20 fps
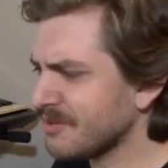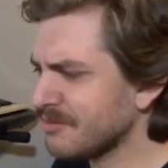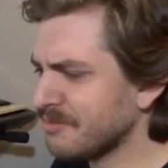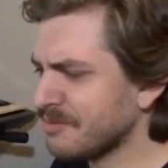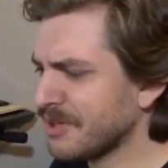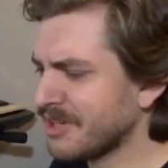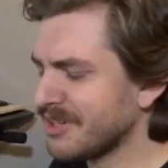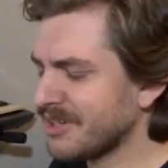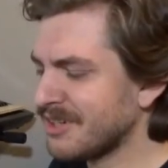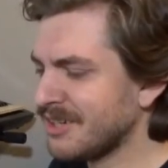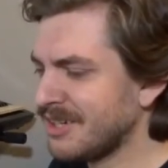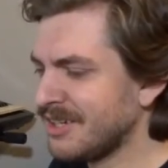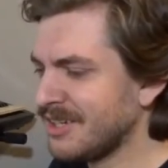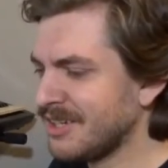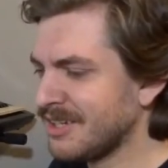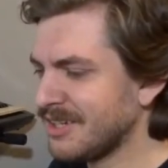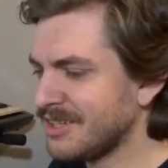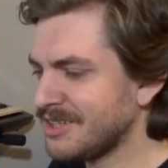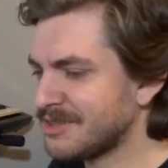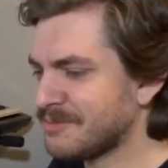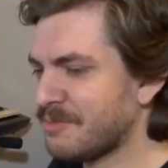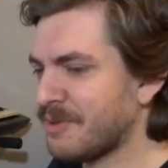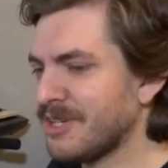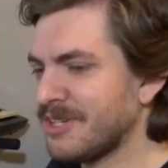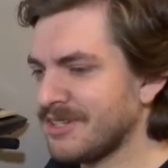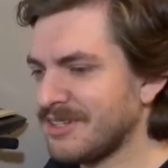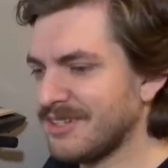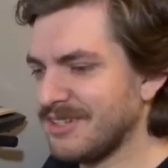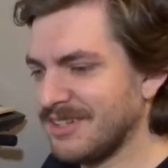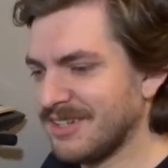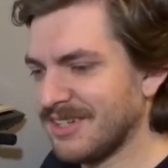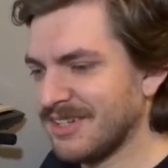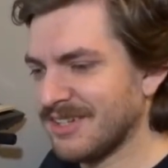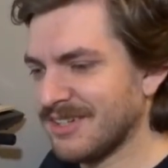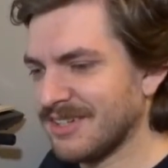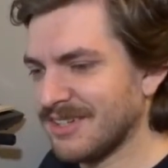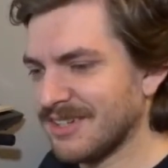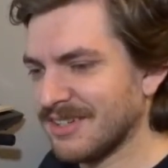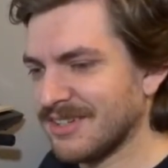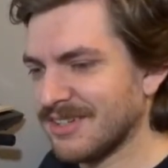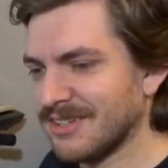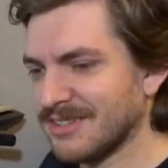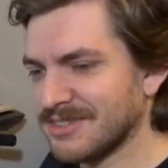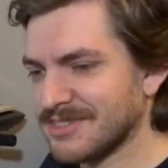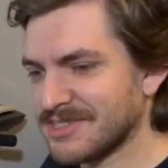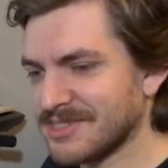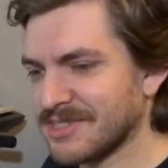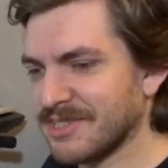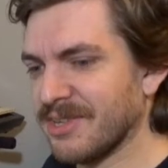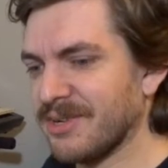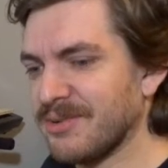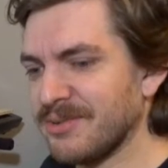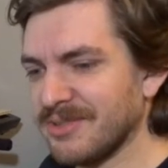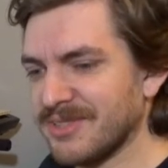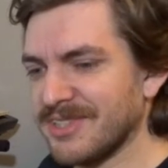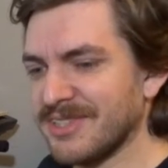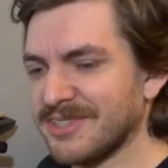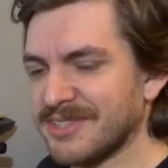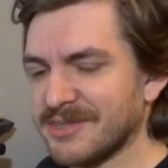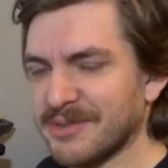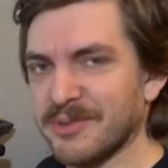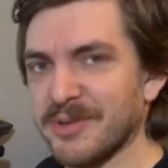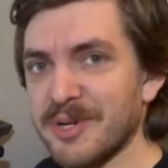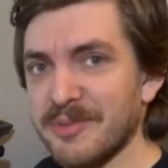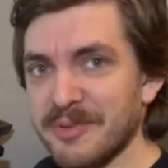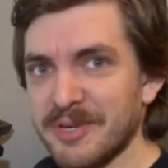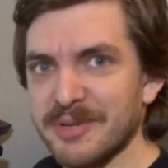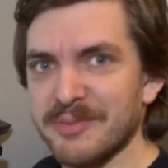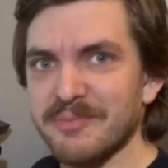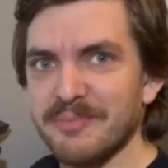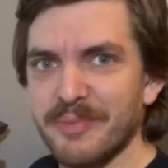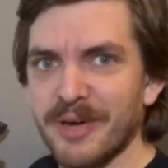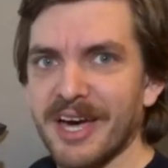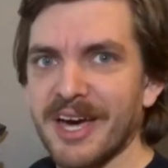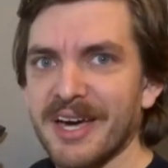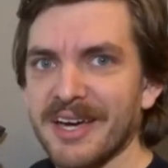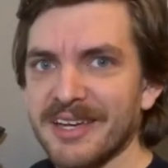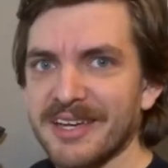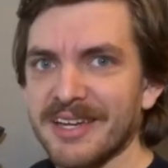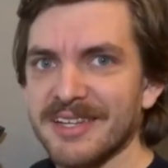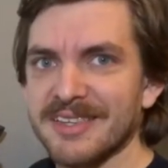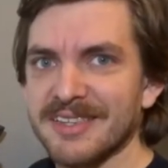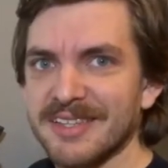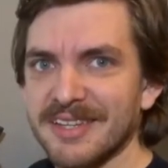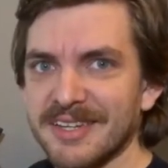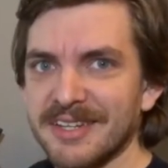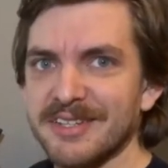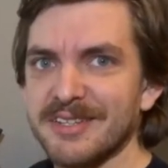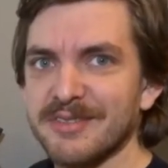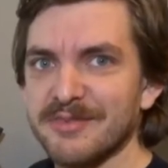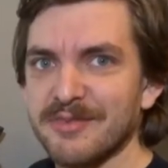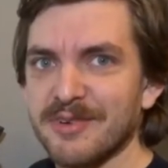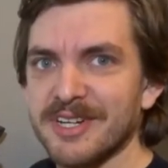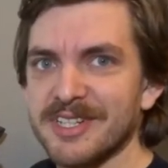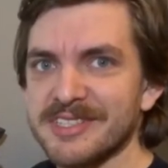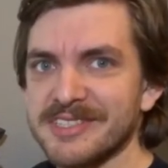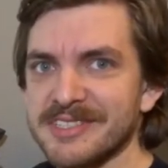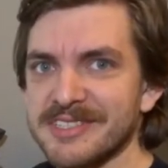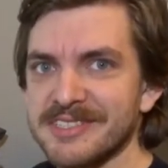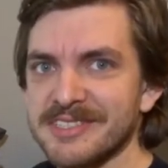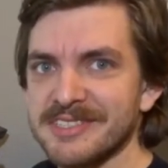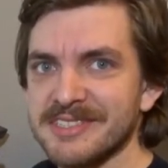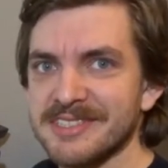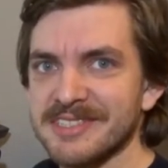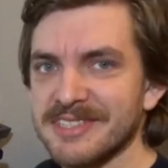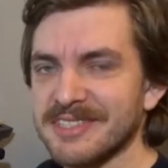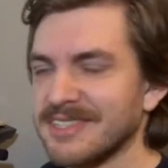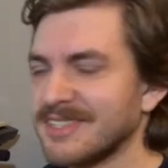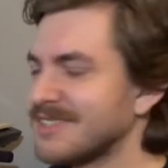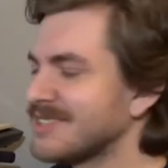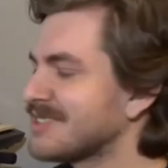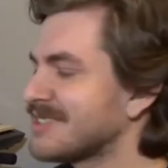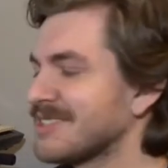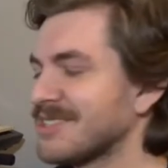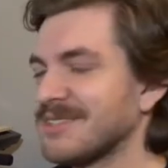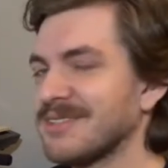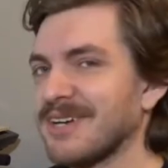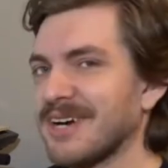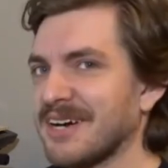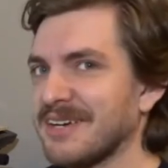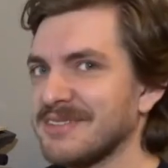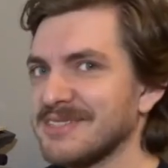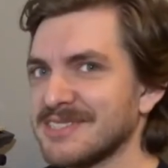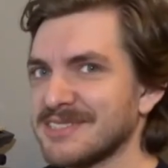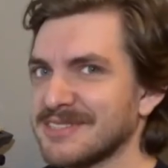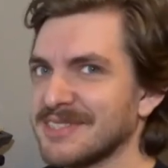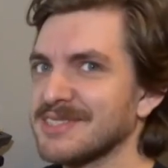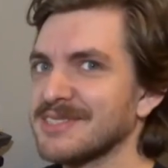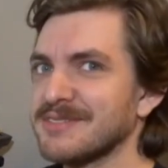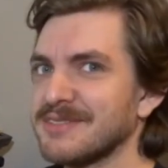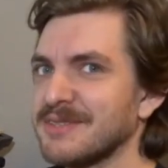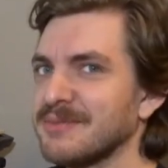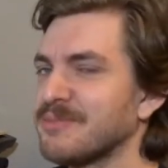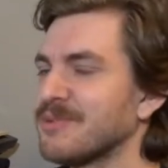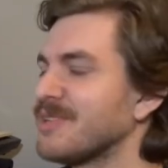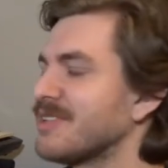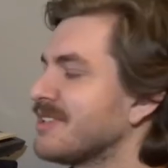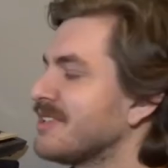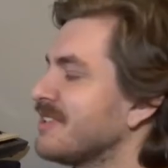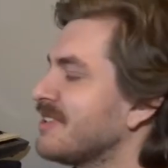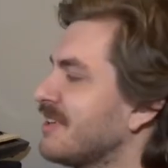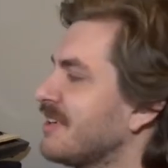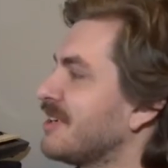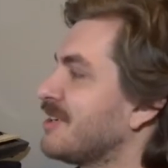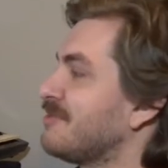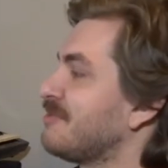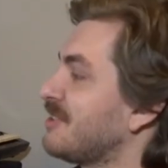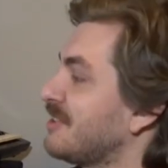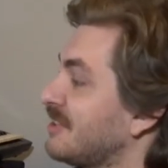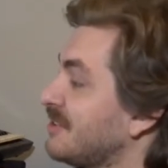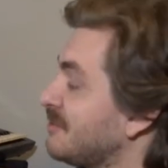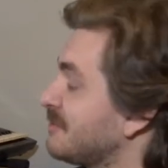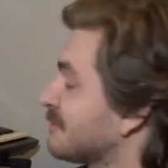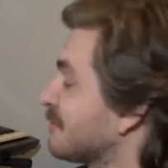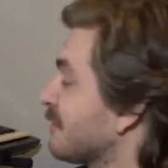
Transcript: but he's been slowly creeping back at the end of races, and so I was feeling pretty good on him, and he was